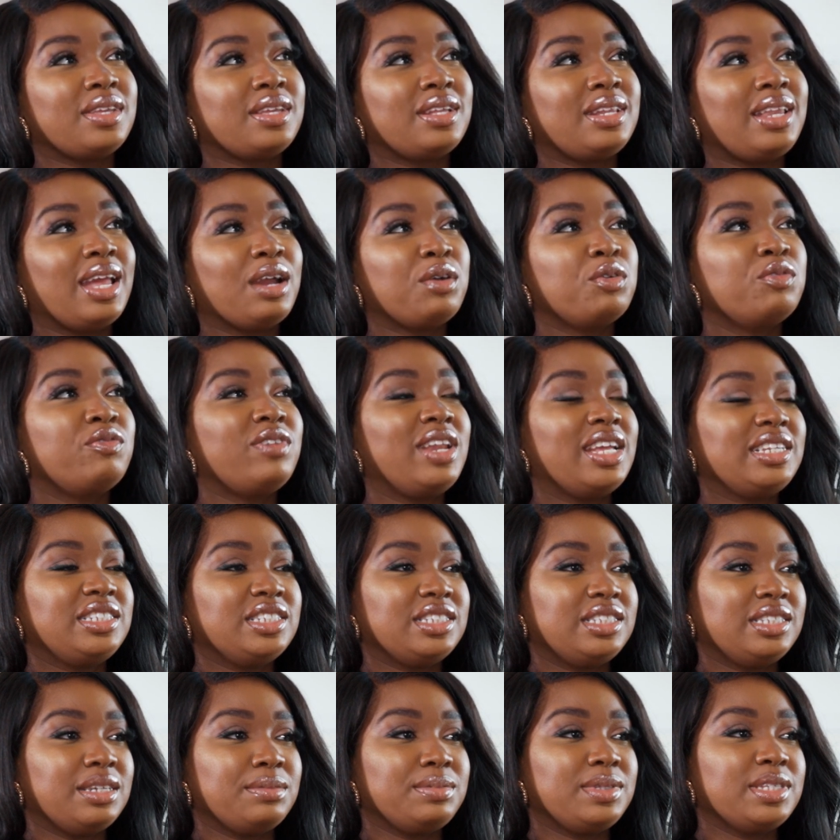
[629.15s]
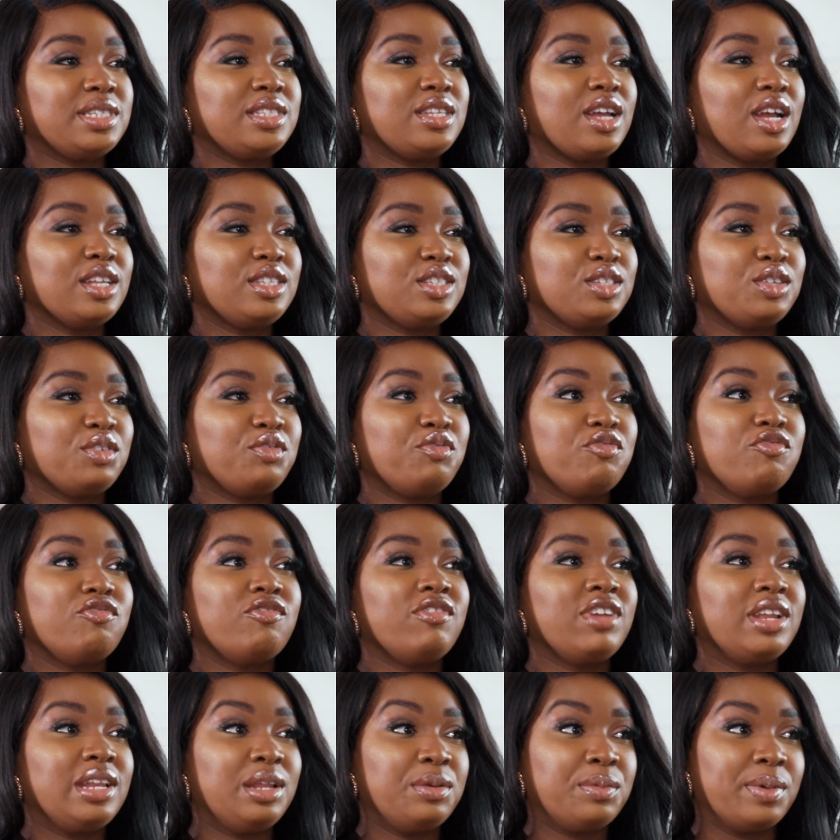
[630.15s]
like all relationships, it started off
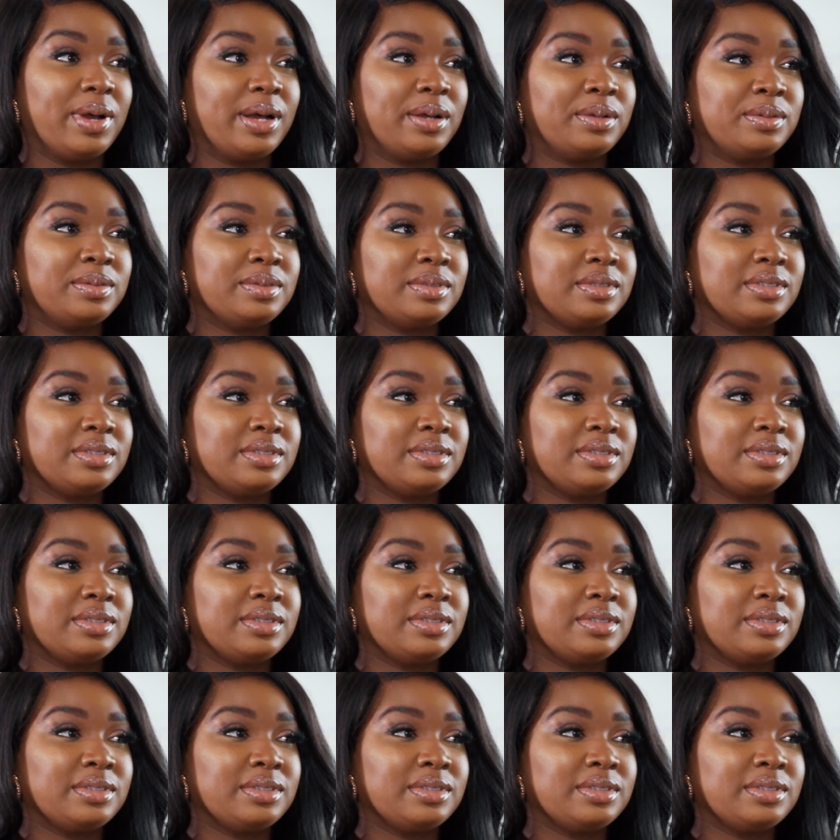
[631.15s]
really well.